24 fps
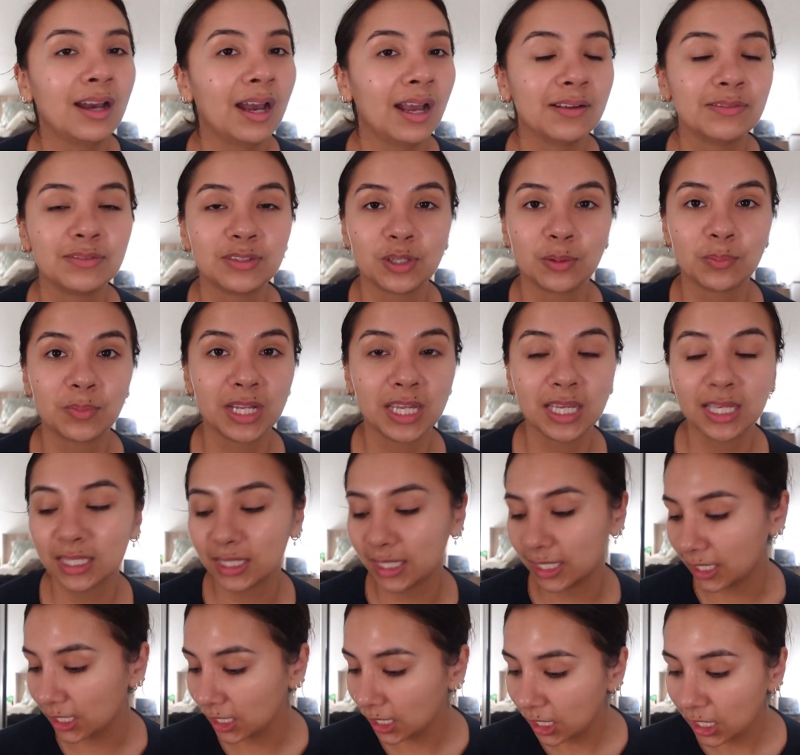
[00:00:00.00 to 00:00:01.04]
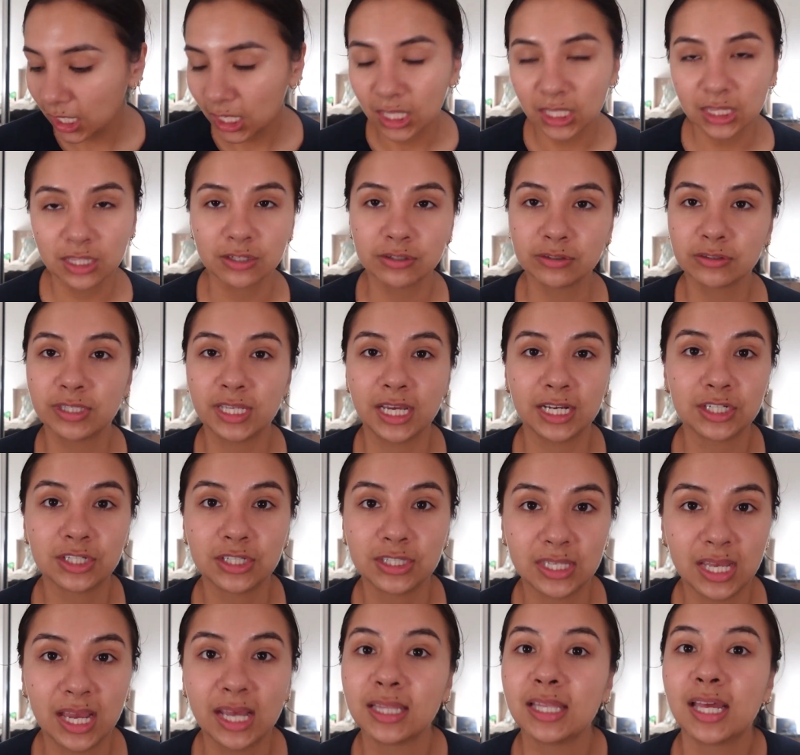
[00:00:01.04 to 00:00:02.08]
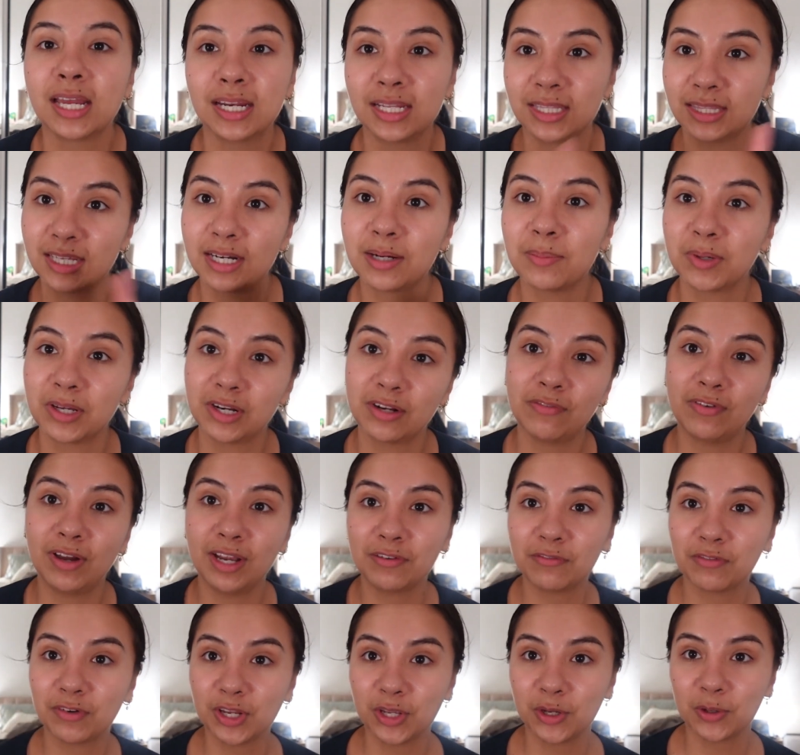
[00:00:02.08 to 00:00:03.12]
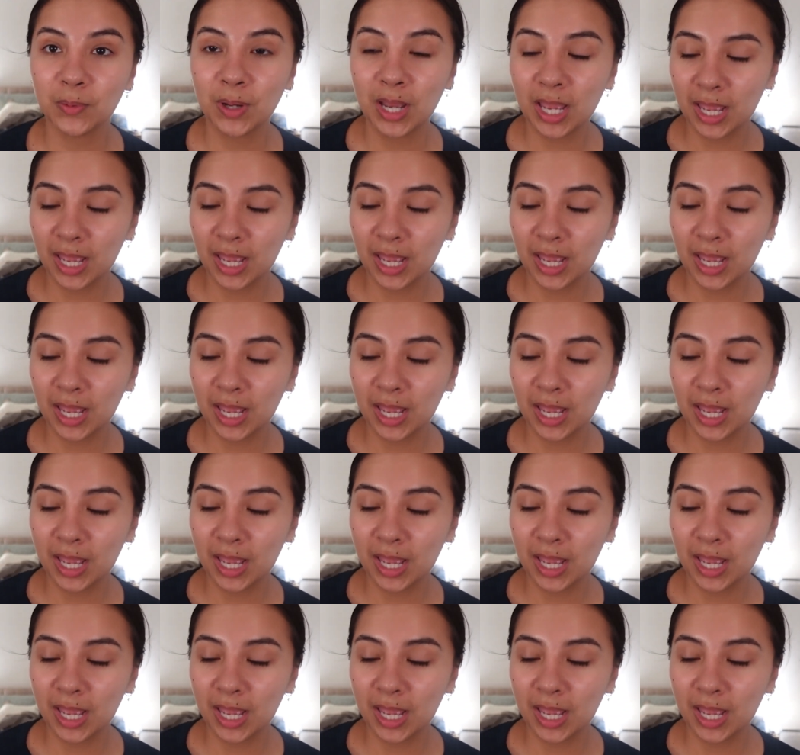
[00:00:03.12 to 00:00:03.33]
I have so many like little sections highlighted that I'm gonna find for you.